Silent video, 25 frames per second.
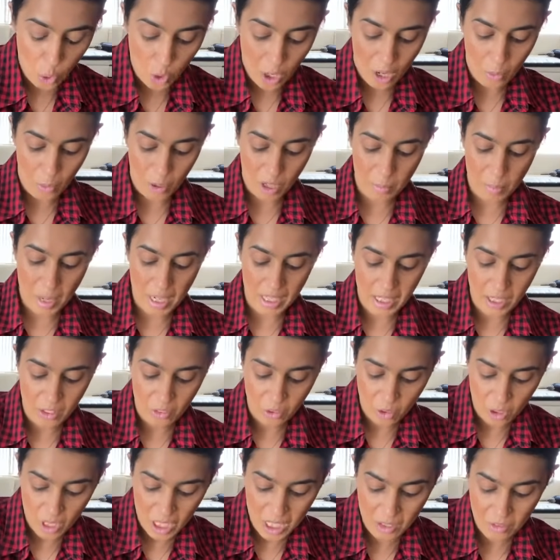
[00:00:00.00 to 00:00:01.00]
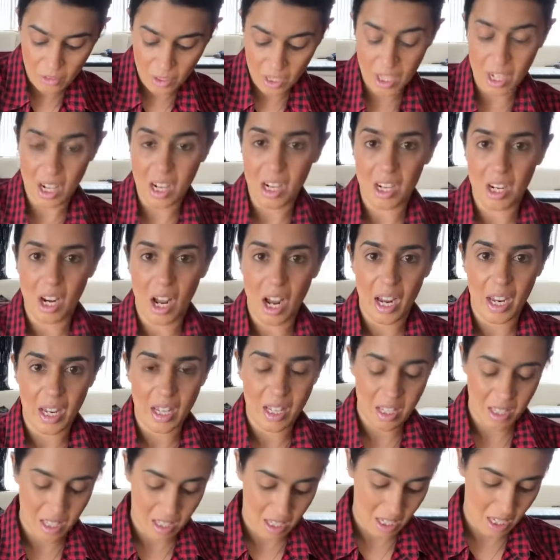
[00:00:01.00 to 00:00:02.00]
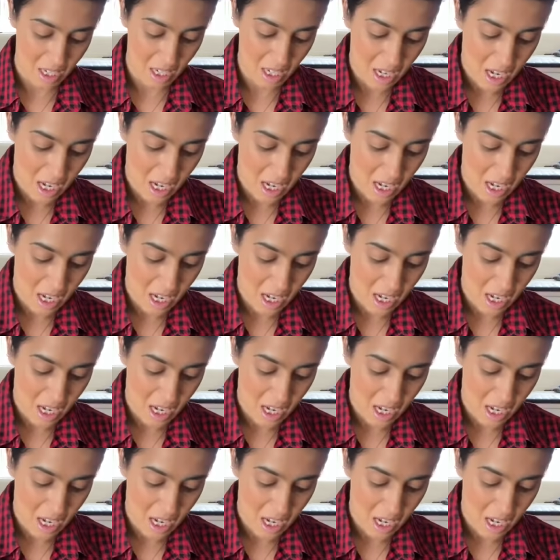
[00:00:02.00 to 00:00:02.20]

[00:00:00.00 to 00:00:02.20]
I want to make it even nice